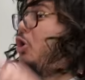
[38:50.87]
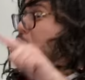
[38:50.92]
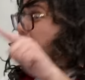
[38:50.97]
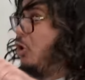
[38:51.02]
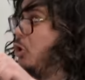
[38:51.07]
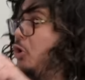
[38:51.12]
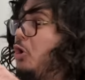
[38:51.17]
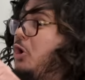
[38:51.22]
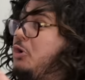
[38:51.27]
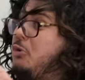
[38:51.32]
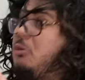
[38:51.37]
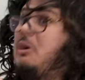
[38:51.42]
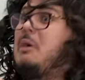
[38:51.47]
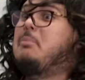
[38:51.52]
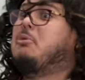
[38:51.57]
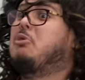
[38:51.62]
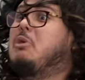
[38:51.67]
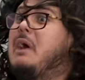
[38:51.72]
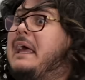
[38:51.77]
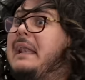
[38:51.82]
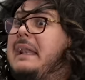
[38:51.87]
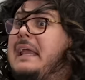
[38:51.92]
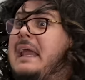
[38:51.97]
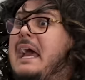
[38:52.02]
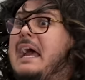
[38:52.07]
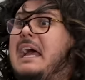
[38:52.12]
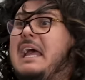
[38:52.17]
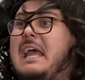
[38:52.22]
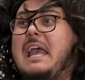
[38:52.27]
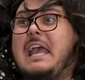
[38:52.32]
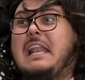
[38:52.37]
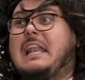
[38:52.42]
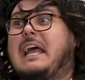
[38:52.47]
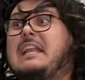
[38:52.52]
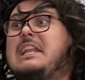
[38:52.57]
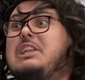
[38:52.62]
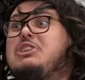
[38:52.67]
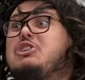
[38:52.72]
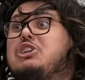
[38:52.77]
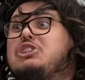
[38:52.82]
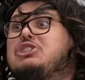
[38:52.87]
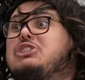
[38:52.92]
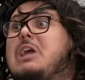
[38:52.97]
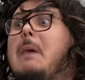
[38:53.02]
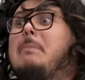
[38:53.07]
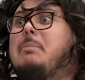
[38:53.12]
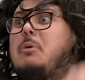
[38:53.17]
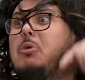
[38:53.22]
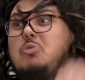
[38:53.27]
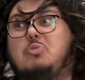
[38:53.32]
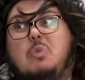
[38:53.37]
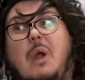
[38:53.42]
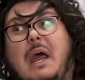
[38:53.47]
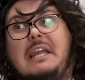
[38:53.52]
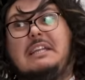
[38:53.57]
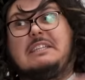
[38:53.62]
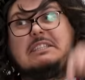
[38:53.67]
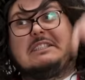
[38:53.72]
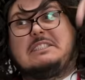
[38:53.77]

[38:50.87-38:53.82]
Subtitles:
You're doing brujeria, and I need you to stop right